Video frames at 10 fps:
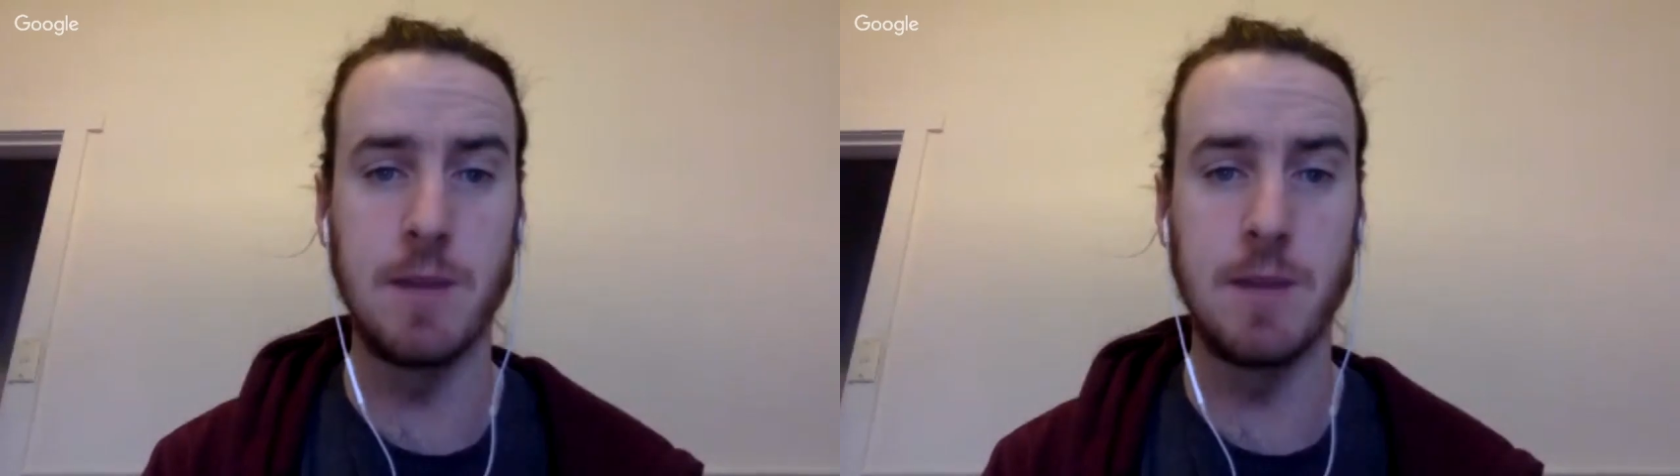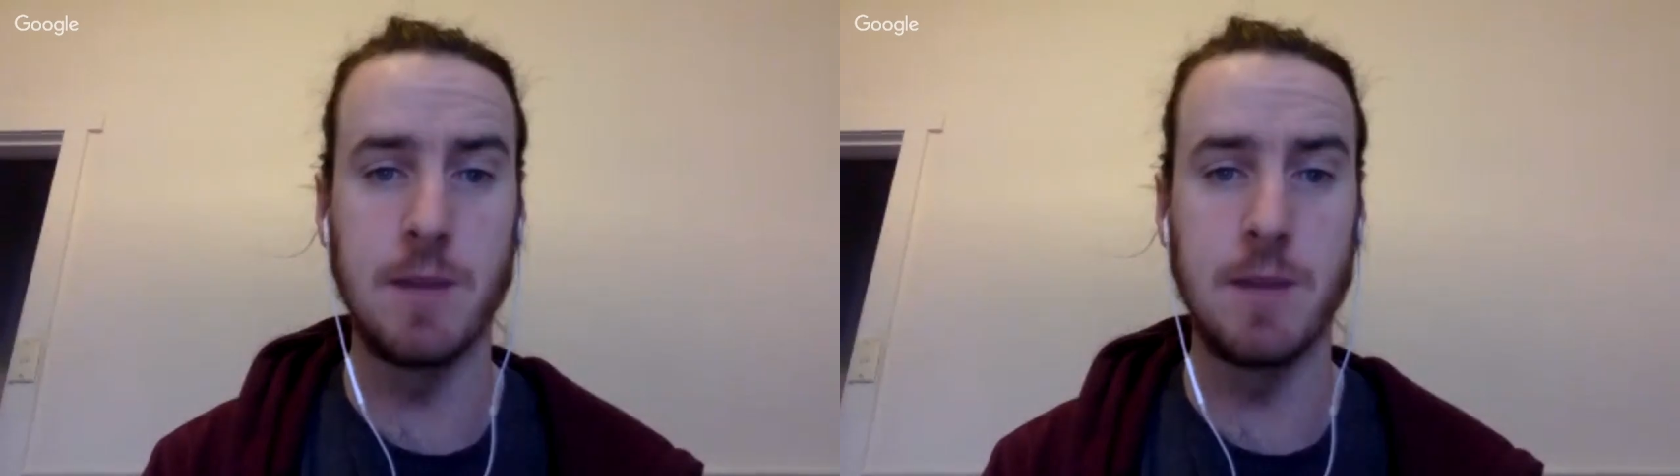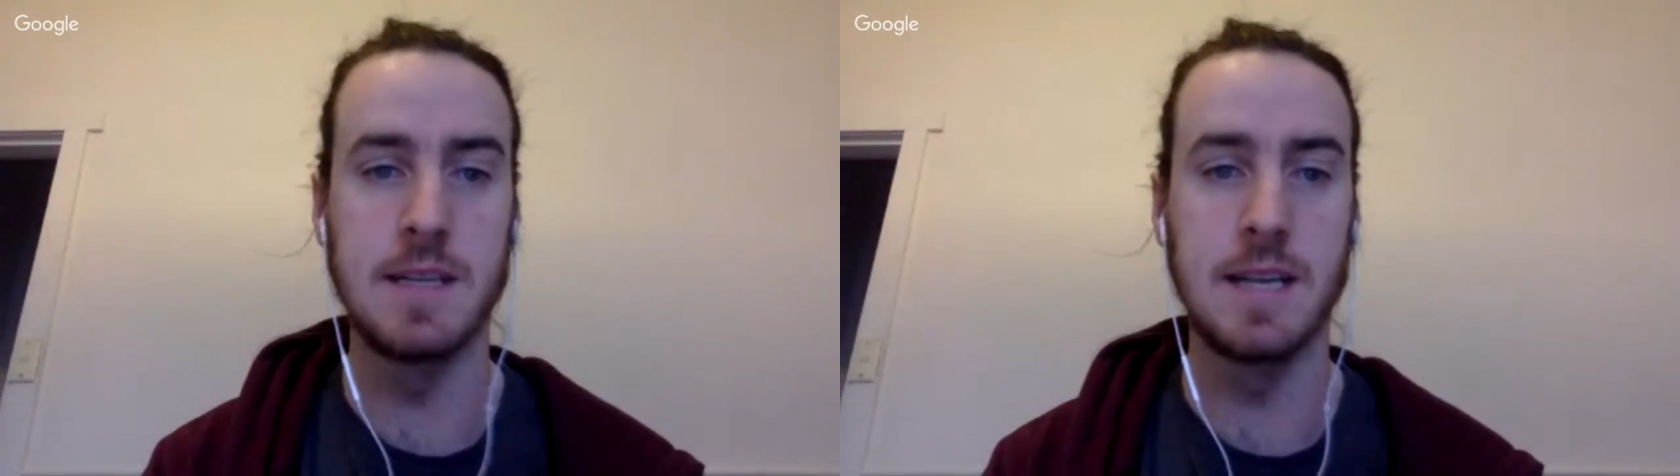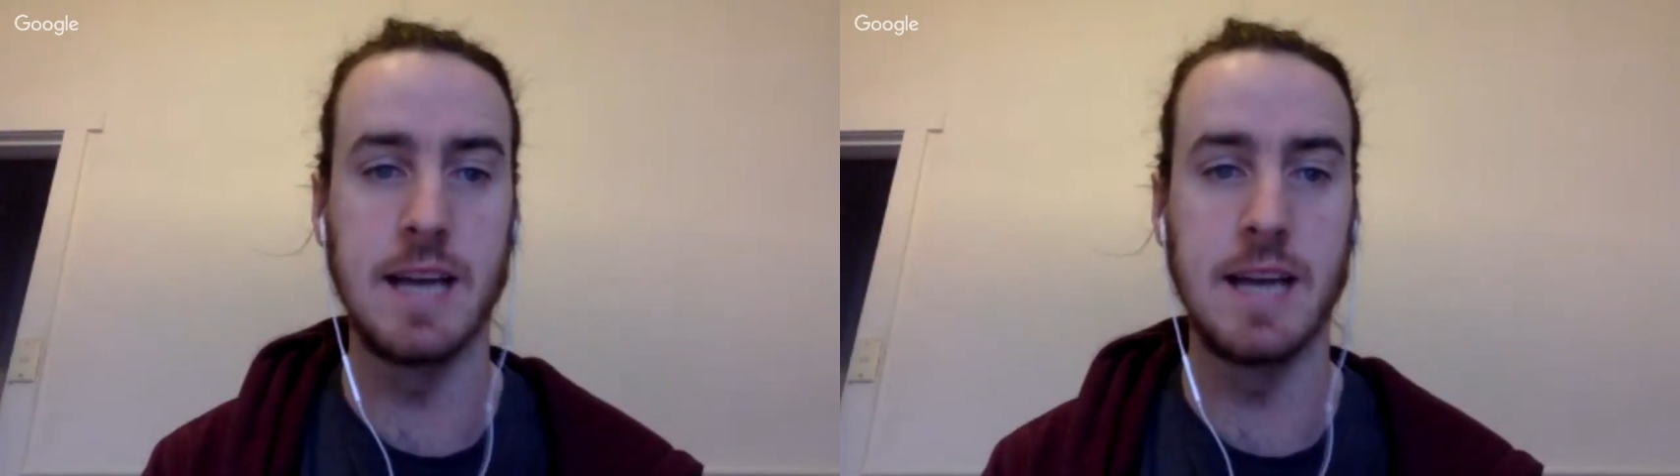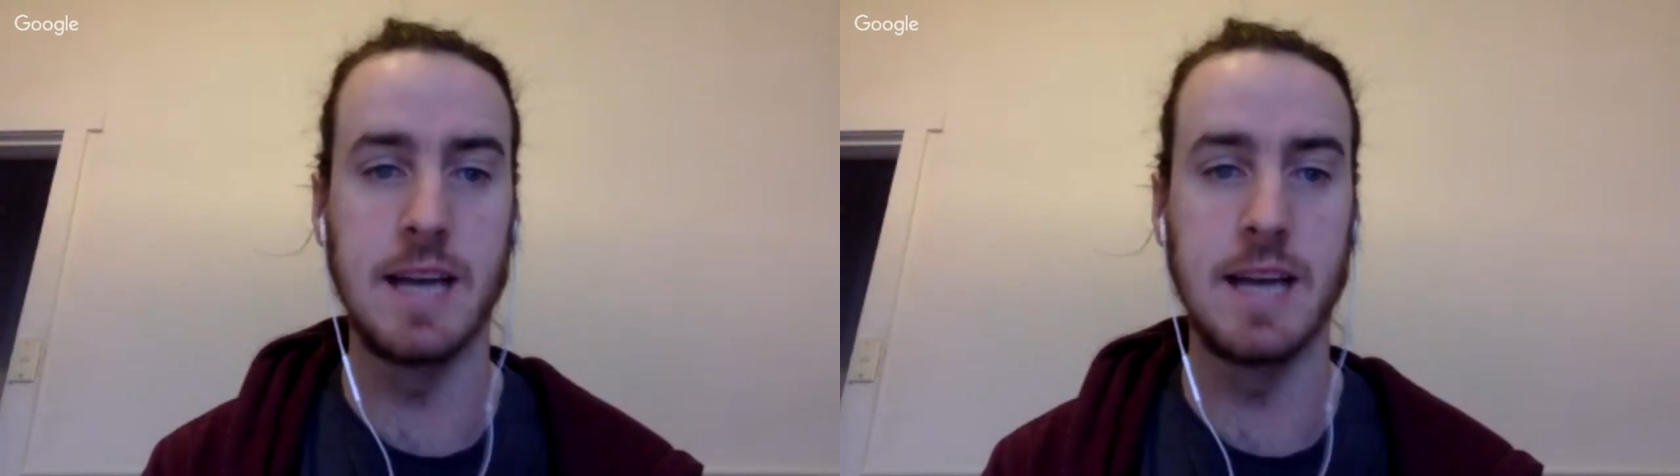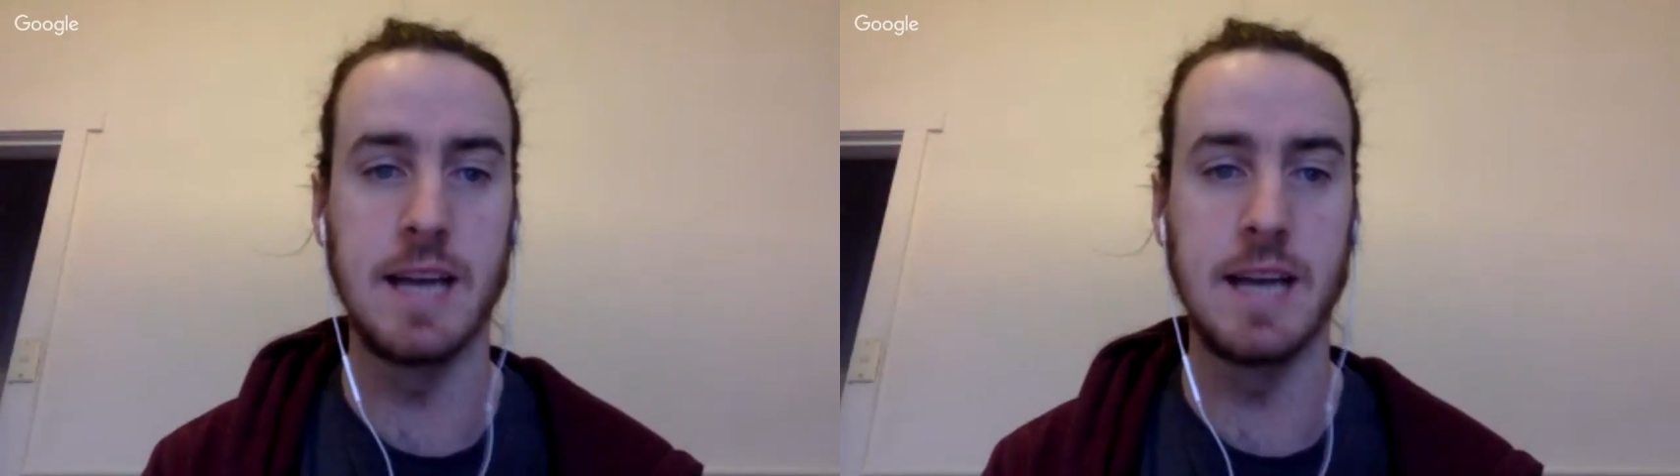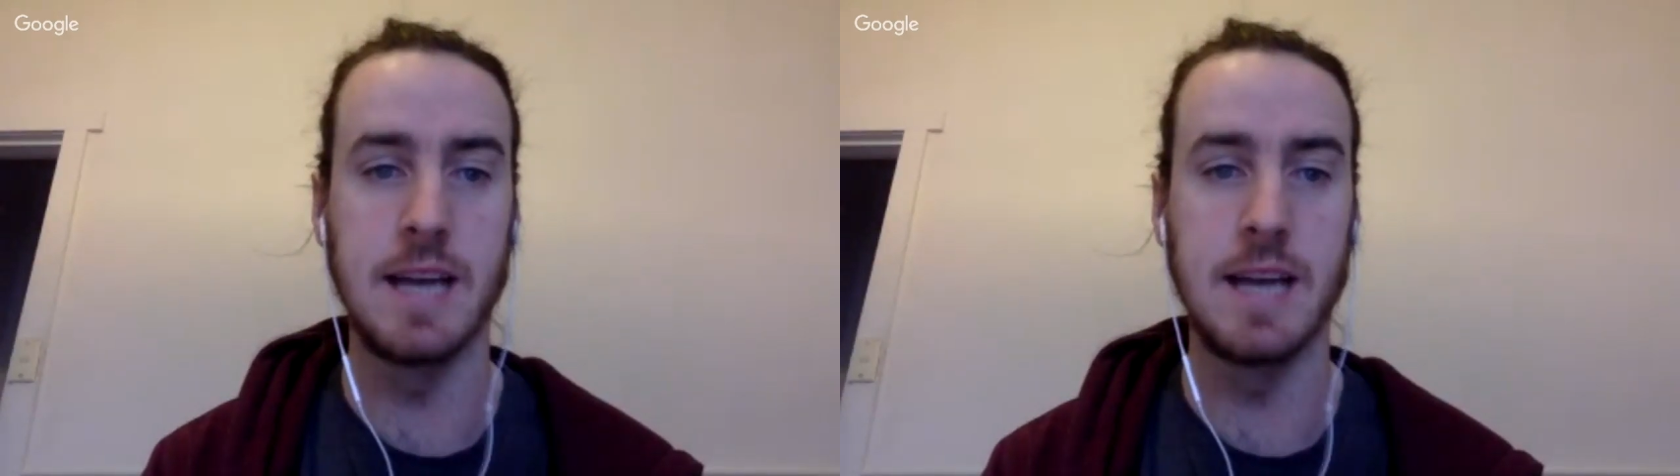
regular season games.